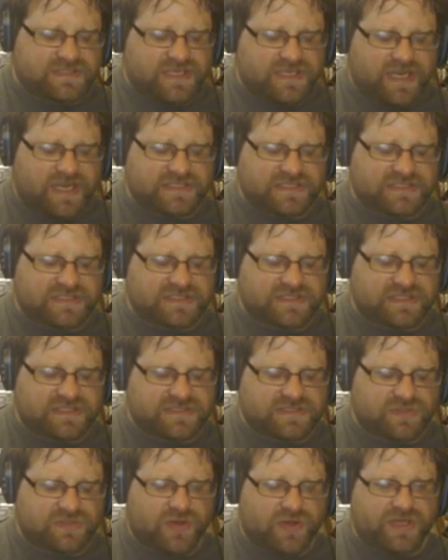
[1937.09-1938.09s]
I just
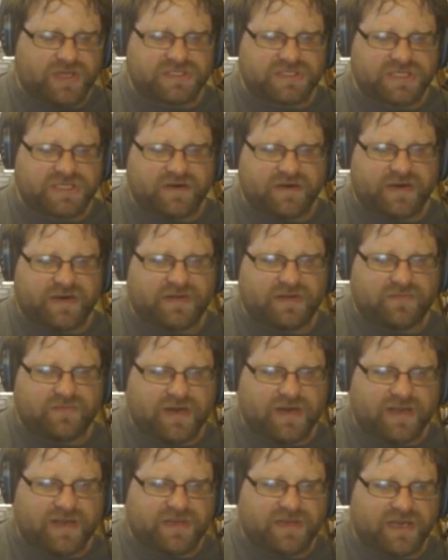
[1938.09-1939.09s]
enjoy sharing what I
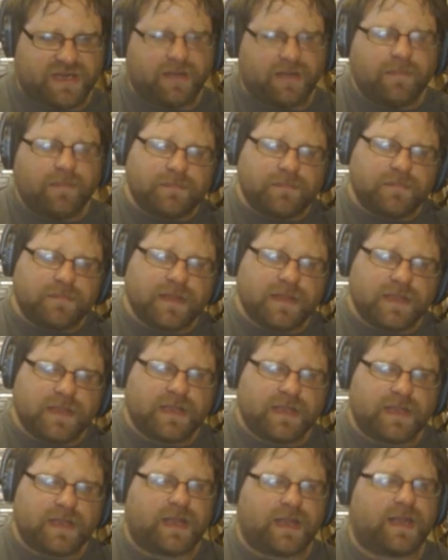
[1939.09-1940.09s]
pick up
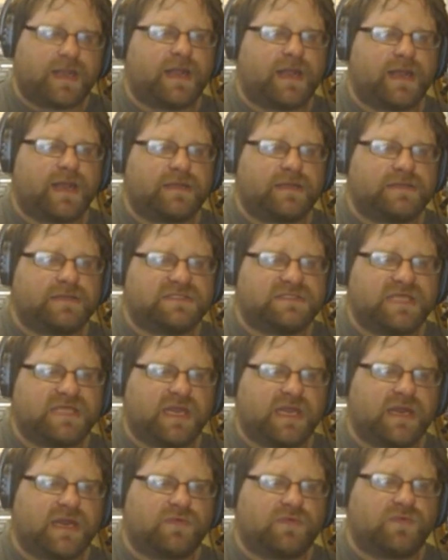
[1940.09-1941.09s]
and
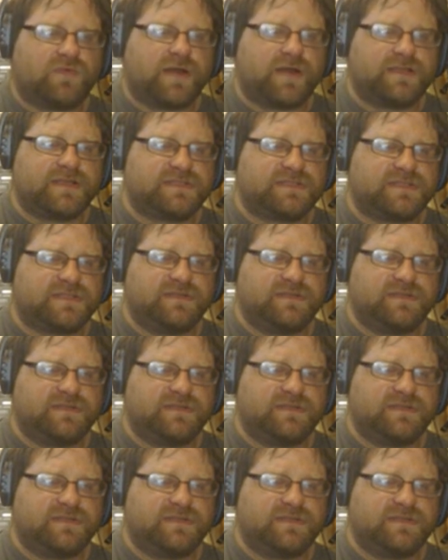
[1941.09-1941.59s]
seeing what